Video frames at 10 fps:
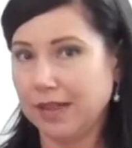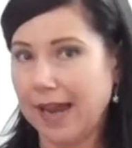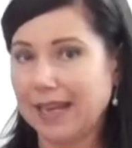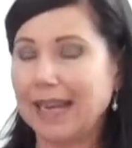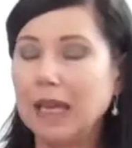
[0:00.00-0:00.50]

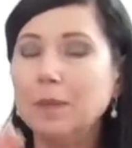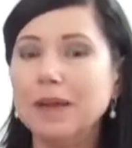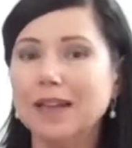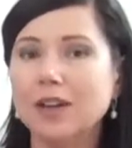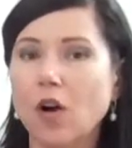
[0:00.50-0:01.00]
Okay,
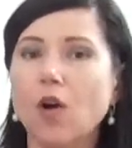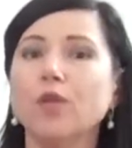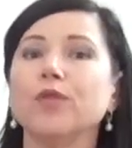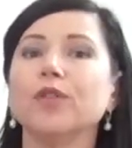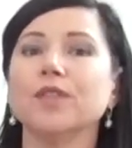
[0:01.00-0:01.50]
keeping it
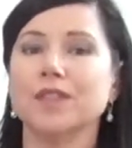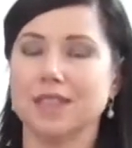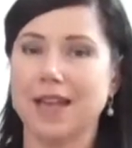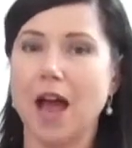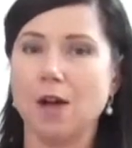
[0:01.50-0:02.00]
off the
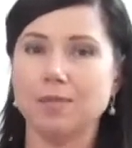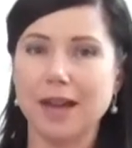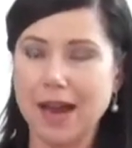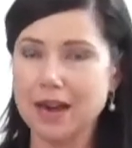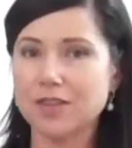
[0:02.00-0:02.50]
scalp,
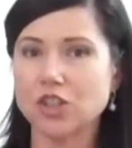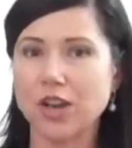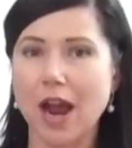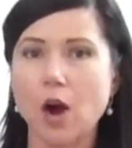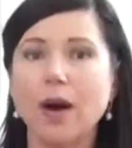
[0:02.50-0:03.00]
out of the
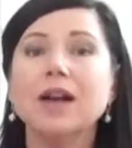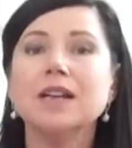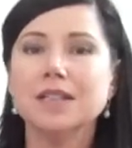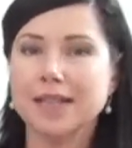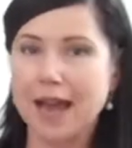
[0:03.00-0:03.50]
shower,
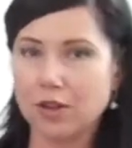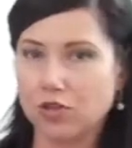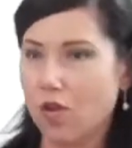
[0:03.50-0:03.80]
towel